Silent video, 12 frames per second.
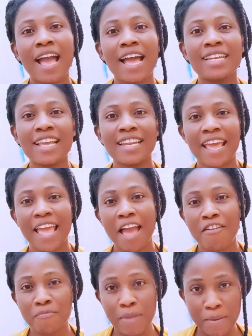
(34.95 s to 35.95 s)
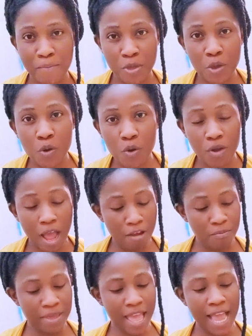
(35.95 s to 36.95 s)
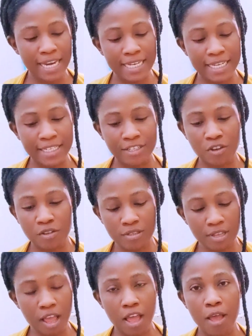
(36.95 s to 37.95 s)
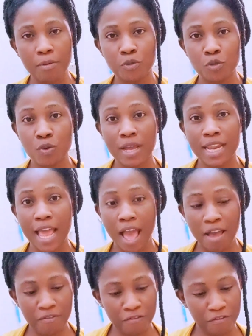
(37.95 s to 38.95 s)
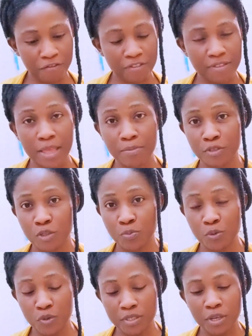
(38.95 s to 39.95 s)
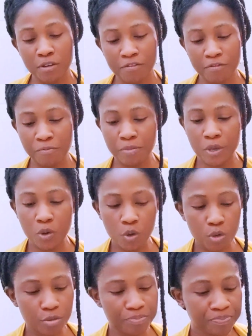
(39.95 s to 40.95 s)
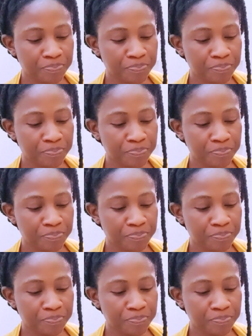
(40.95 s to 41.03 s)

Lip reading: And then I have my milk. I'll be adding just 2.5 tablespoons of milk.